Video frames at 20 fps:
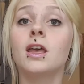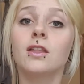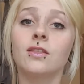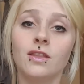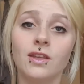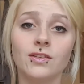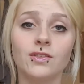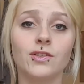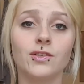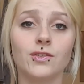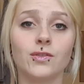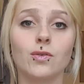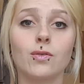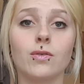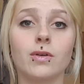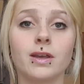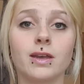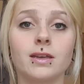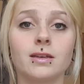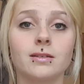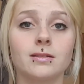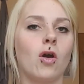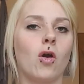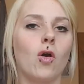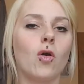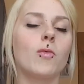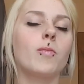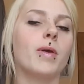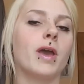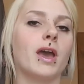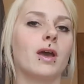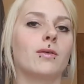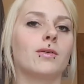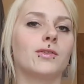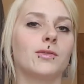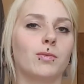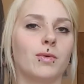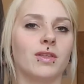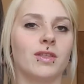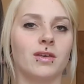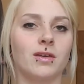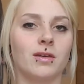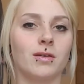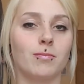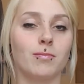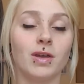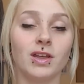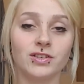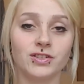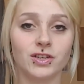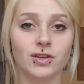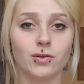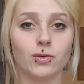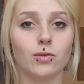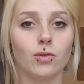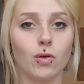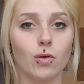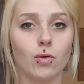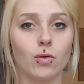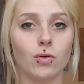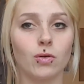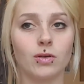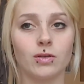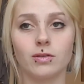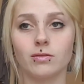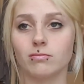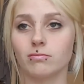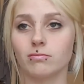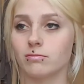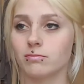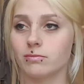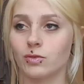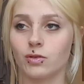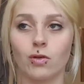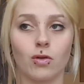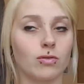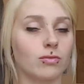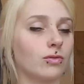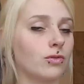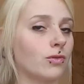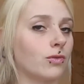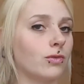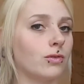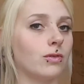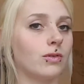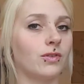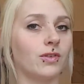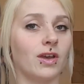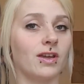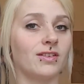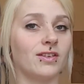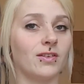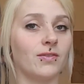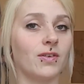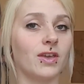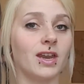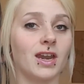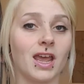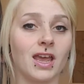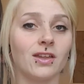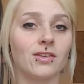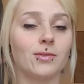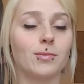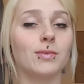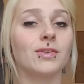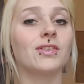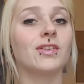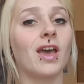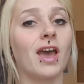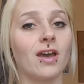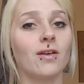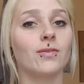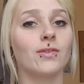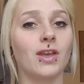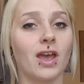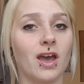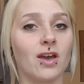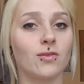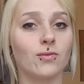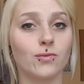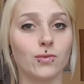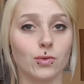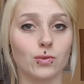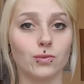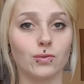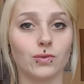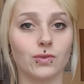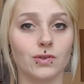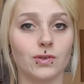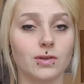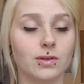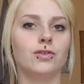That's your story. All powers, whether magical or gotten through scientific enhancements, have to have rules.